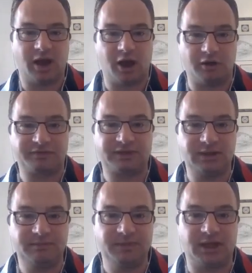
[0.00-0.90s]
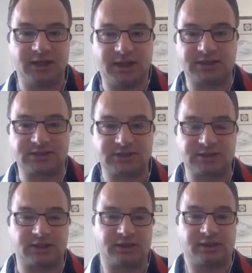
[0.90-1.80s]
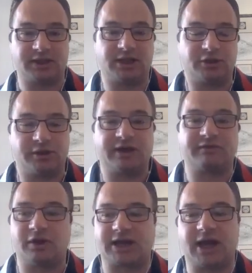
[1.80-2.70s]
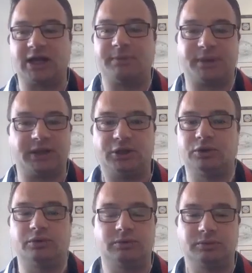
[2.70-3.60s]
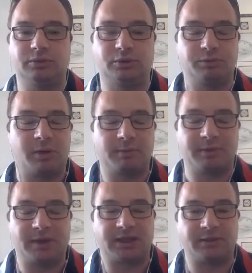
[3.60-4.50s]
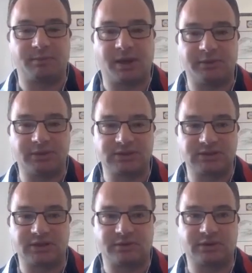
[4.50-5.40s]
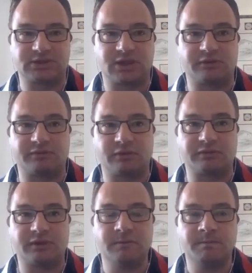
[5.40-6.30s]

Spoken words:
after, unless, and then you have like AP who might be making payments and so on and so forth.